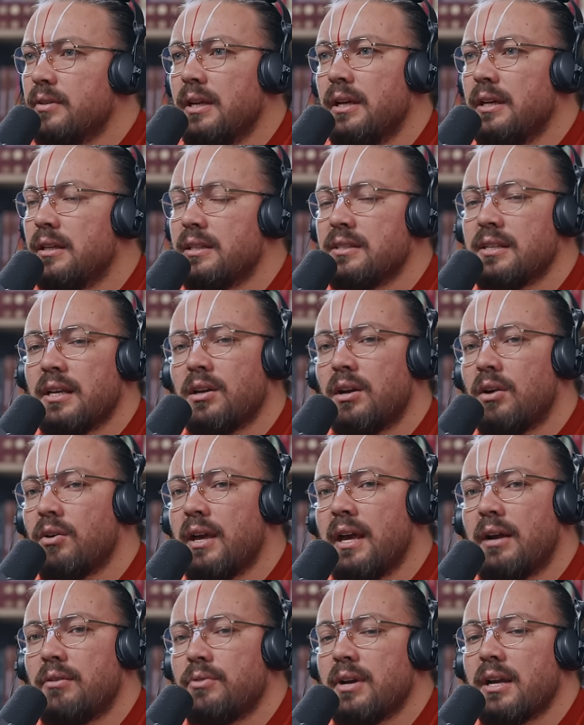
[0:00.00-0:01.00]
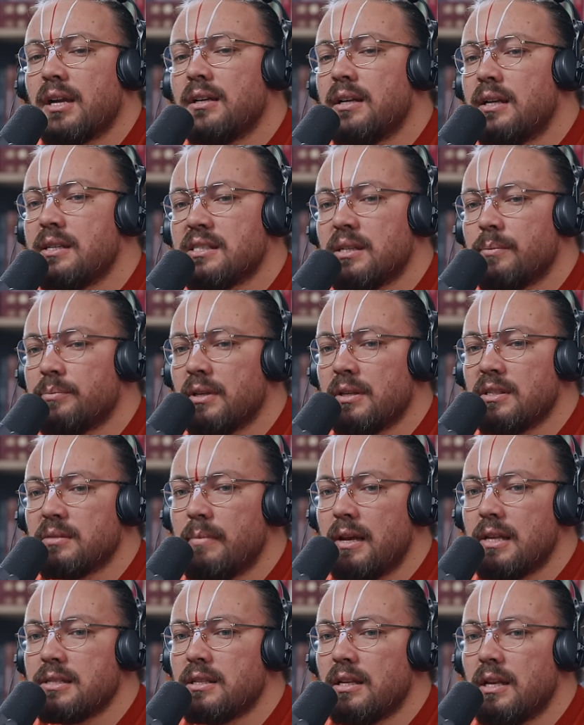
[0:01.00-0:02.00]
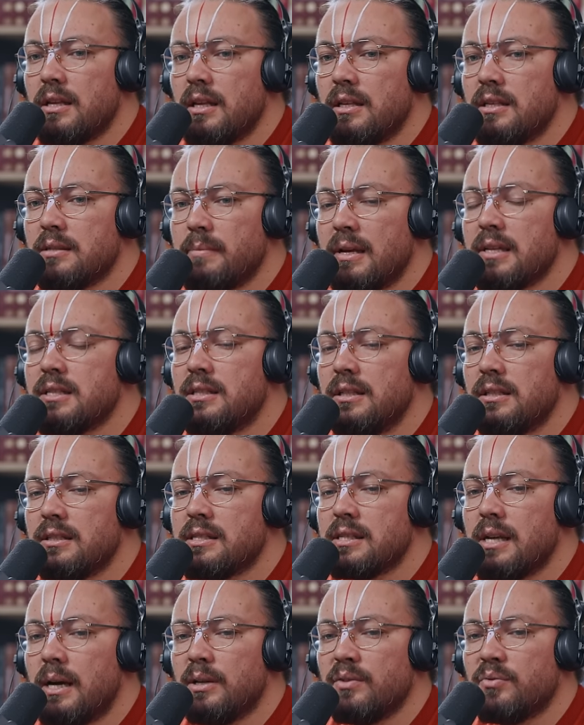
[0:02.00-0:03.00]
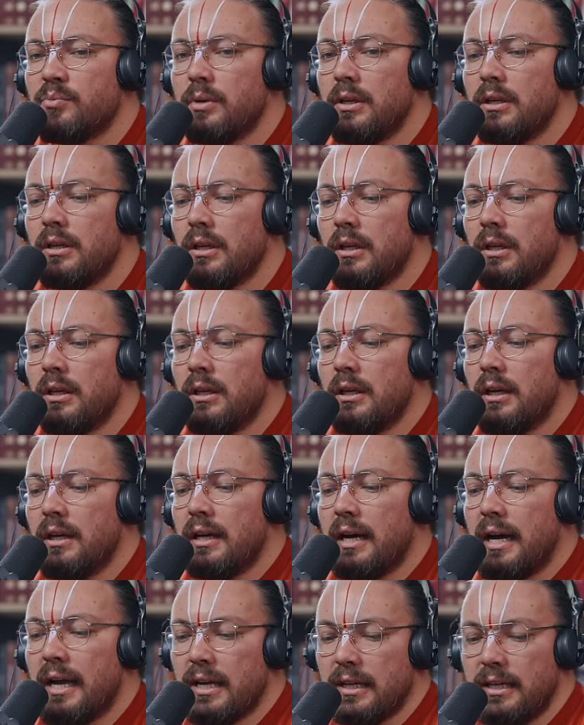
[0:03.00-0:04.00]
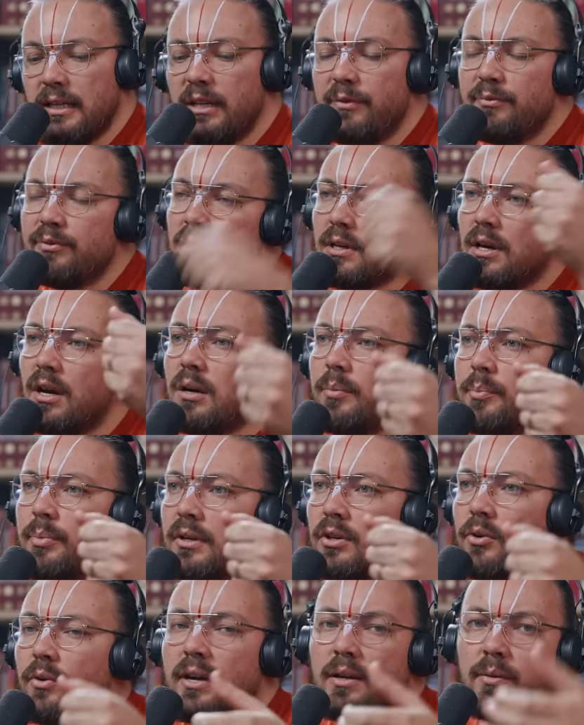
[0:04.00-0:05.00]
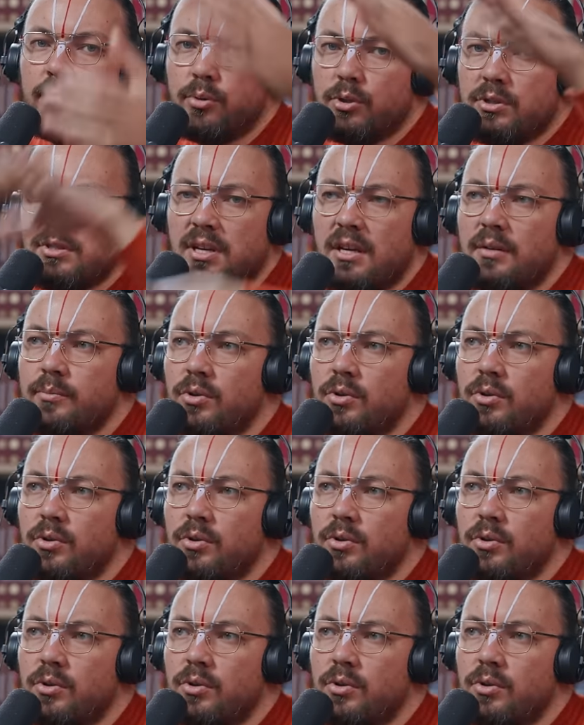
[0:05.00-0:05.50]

it yeah it's yeah. like okay i recognize something's mess is messy inside of me I can lift the carpet or I can put 10